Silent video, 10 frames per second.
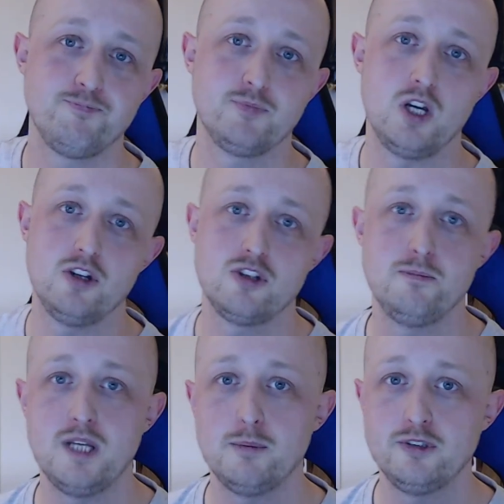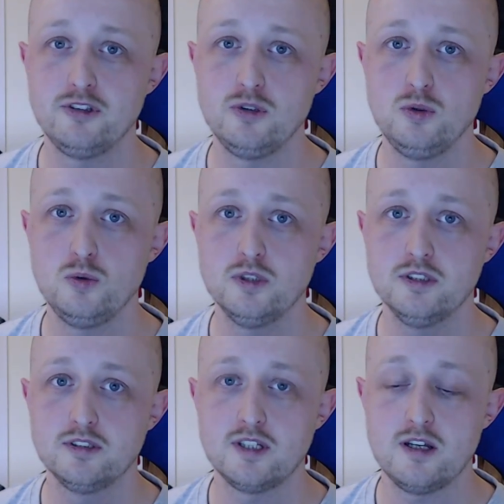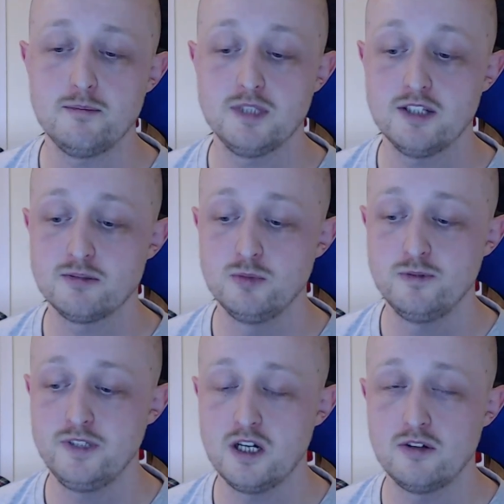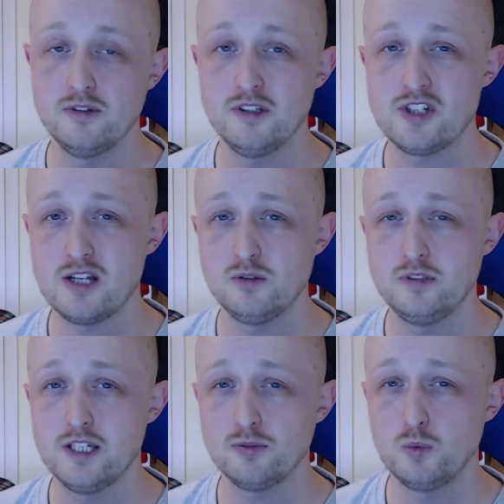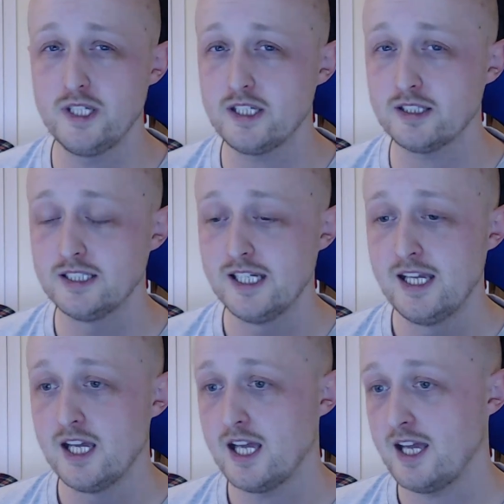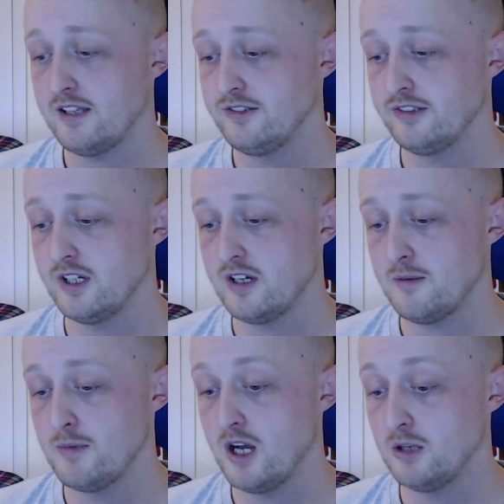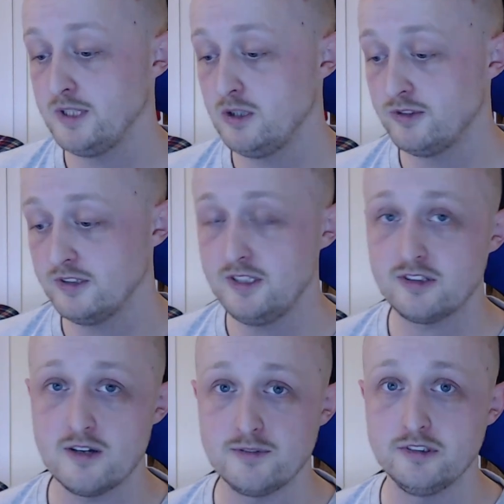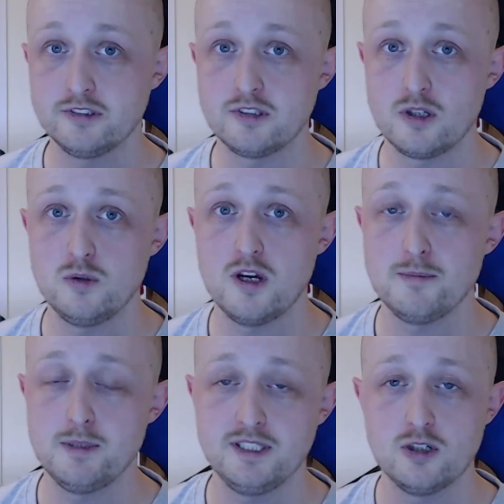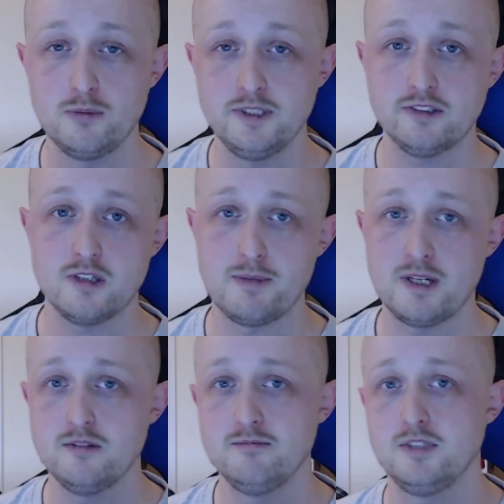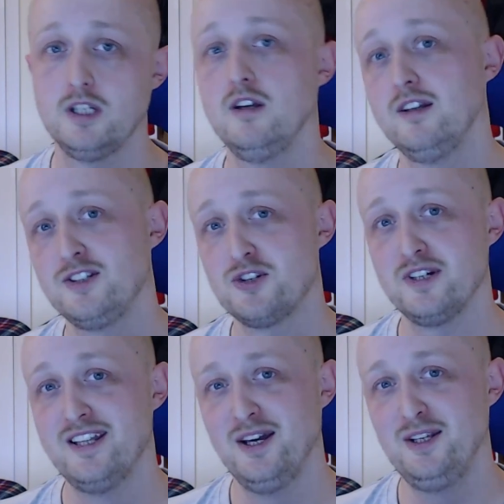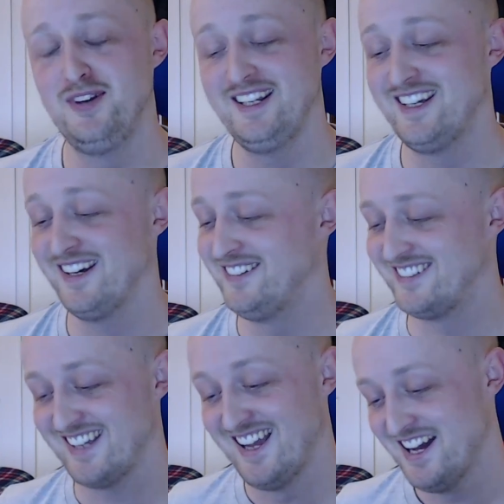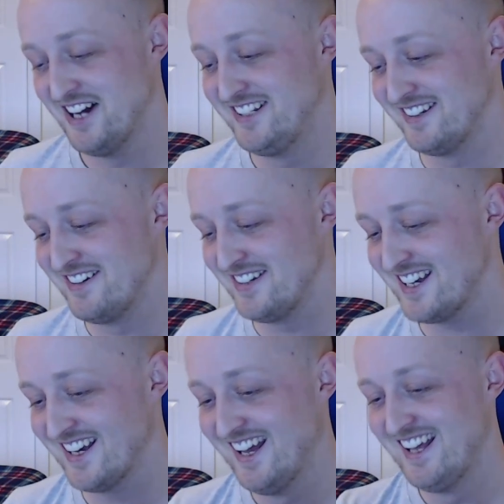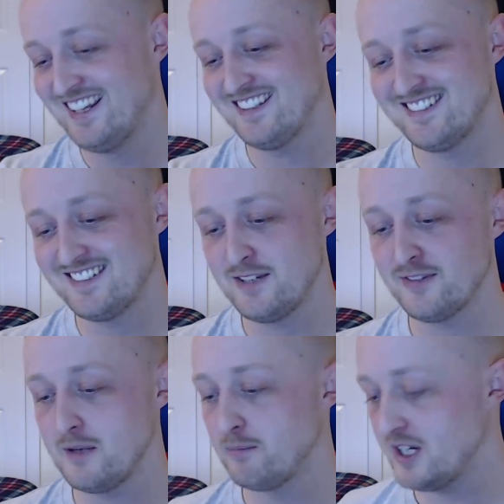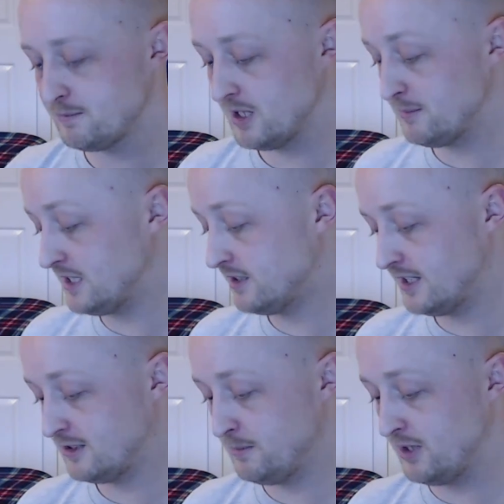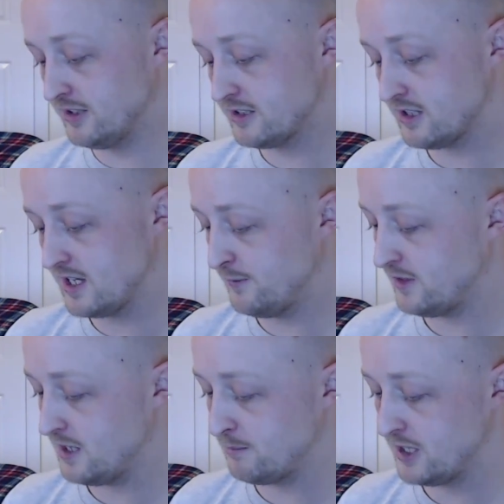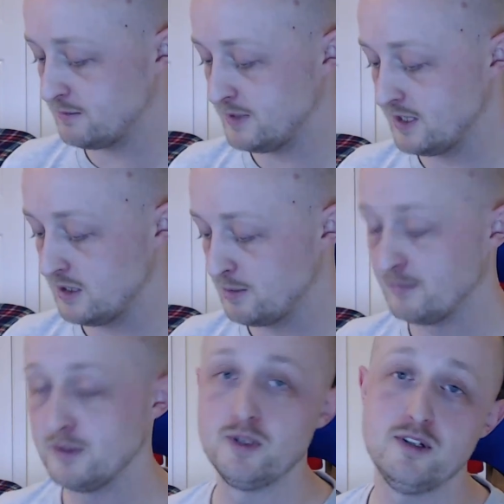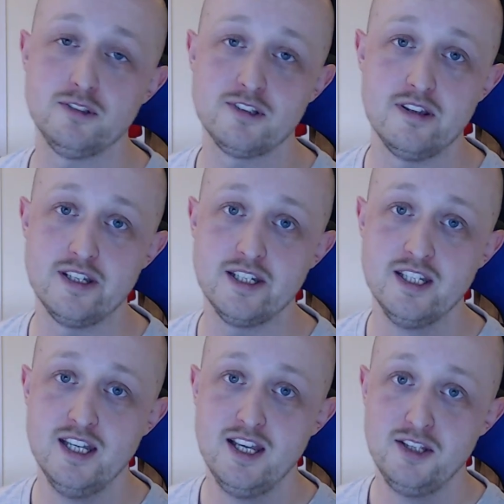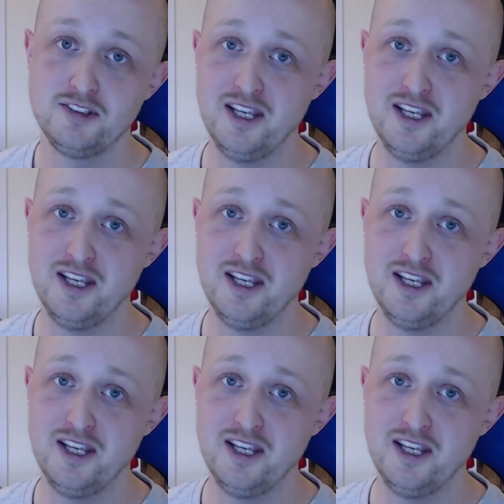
I should be able to get some more VR on the channel next week, and I'll be using these covers, so I may make comments about them during those videos. I don't know yet. Let's just see if they impress me. I mean, to be honest, if they impress me, then I probably won't notice they're there, so